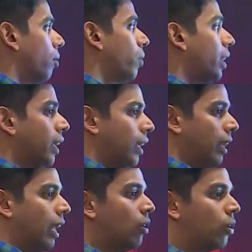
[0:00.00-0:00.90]
we
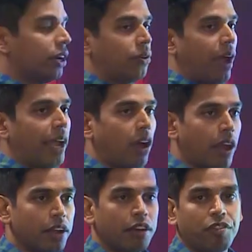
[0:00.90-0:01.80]
then looked into
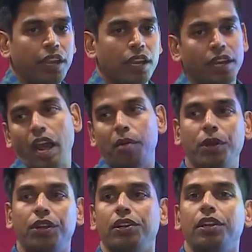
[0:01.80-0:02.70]
iconography. In our
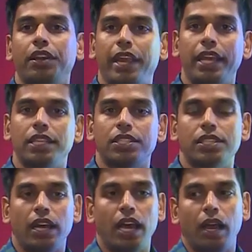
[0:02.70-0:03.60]
particular
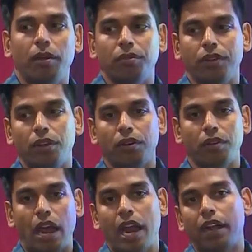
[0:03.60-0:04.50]
case,
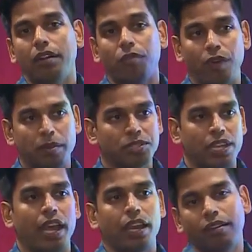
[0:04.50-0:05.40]
our
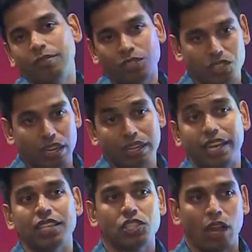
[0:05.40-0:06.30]
website was a
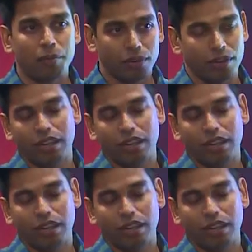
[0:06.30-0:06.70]
desktop.